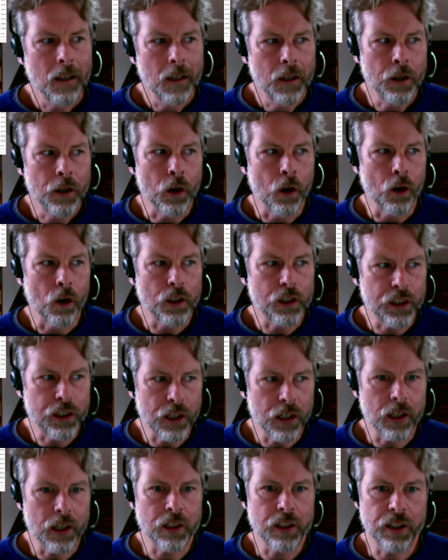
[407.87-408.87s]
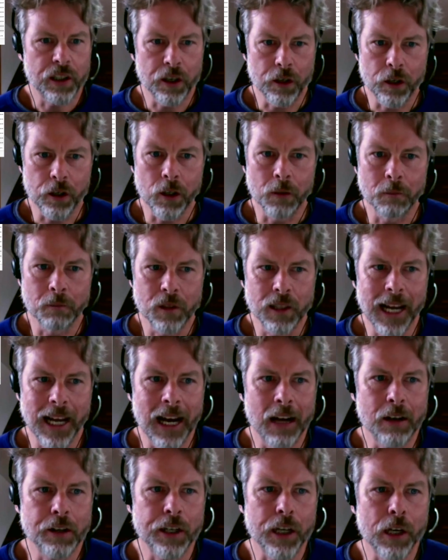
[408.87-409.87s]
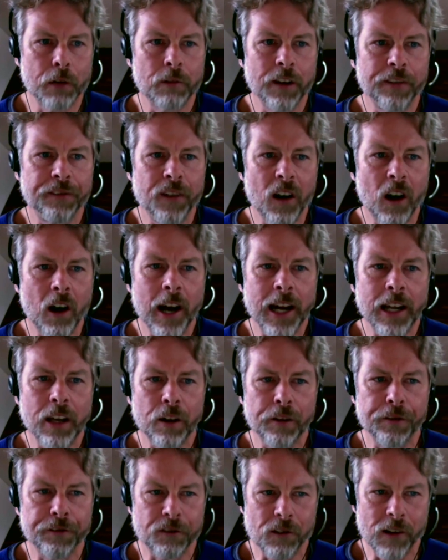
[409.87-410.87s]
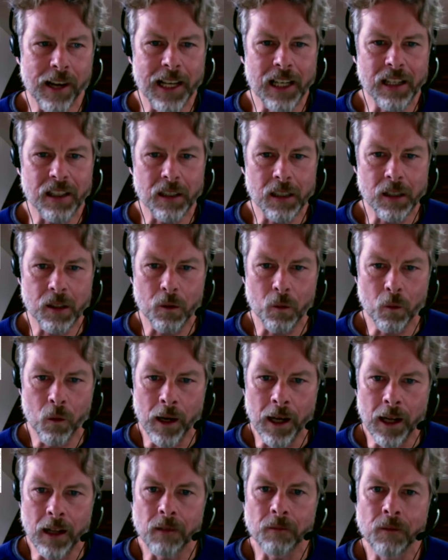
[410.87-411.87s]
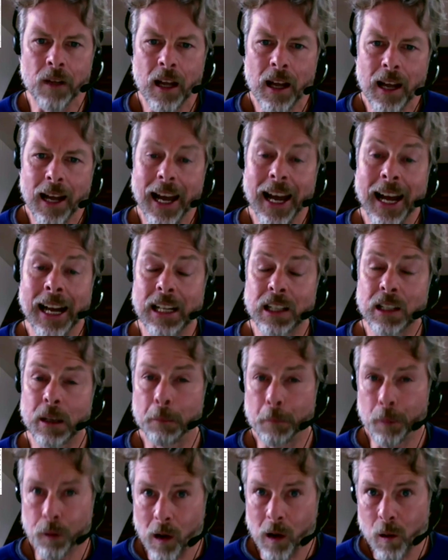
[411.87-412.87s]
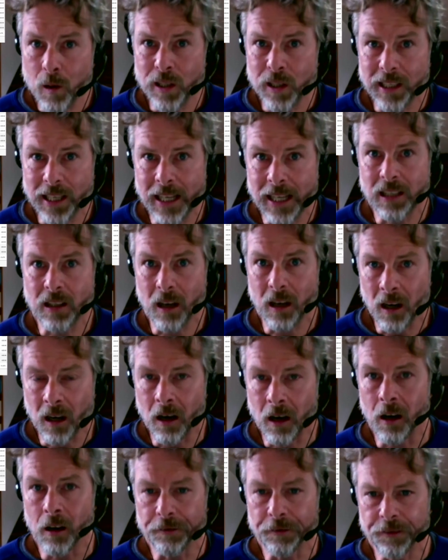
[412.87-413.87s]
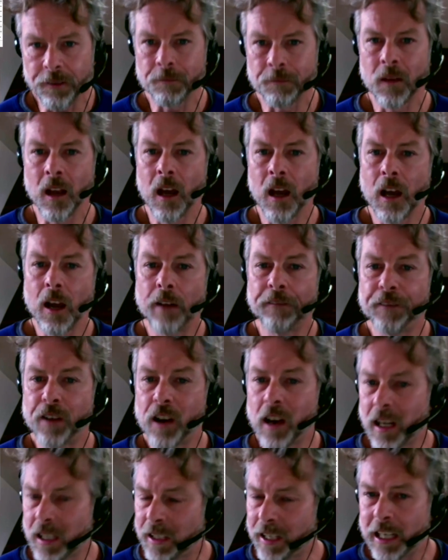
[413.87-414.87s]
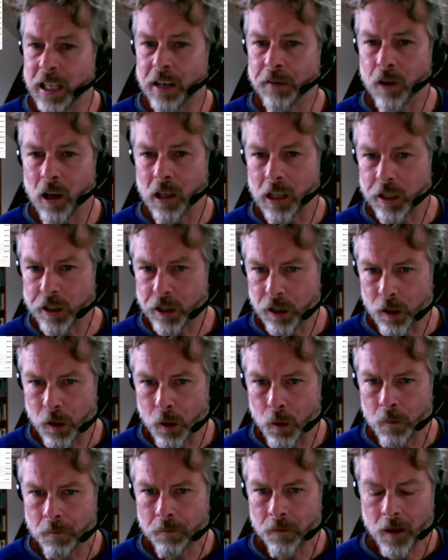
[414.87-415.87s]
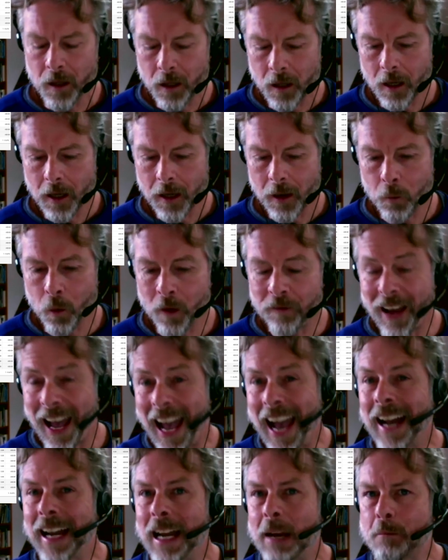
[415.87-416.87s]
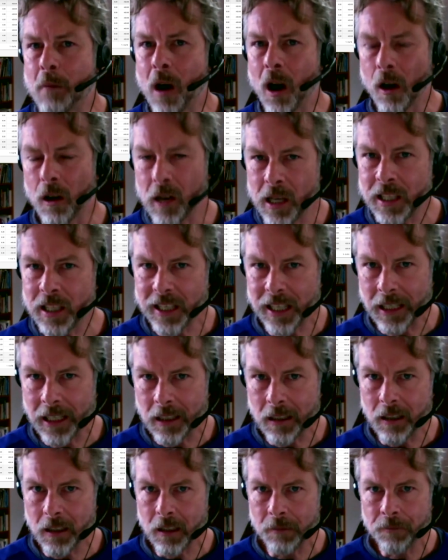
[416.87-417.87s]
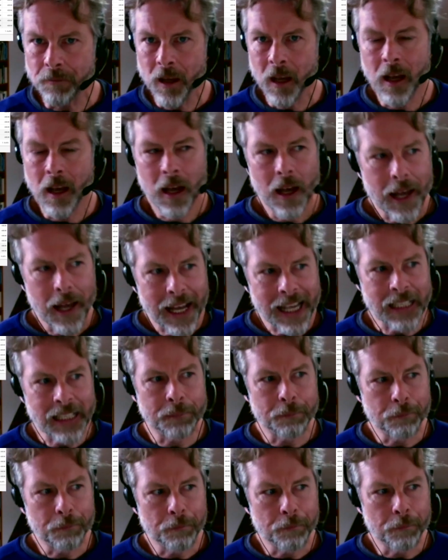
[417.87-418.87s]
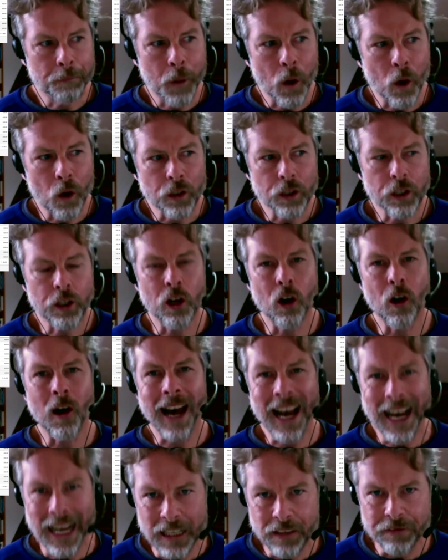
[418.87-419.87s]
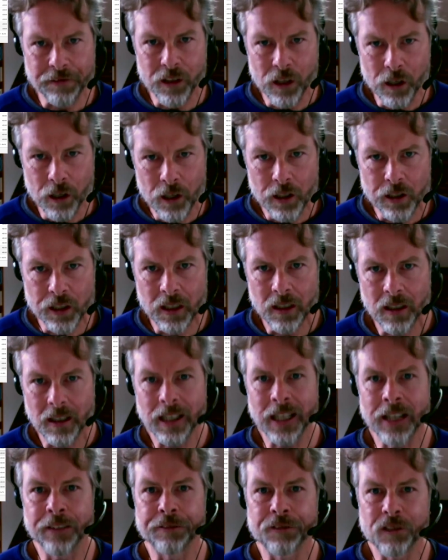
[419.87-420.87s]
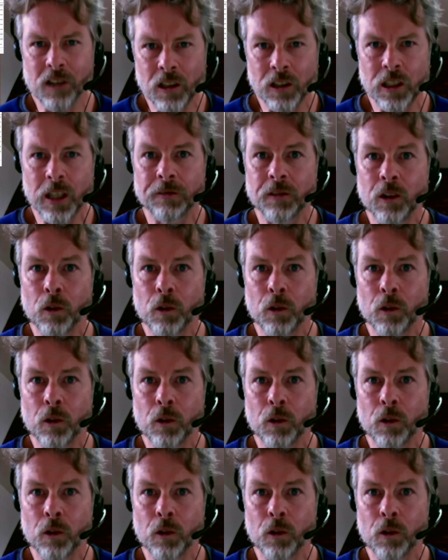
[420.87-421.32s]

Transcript: your search terms? How do you refine your phrases? Well, it's a process of, first thing you've got to do with any marketing is put your advert in front of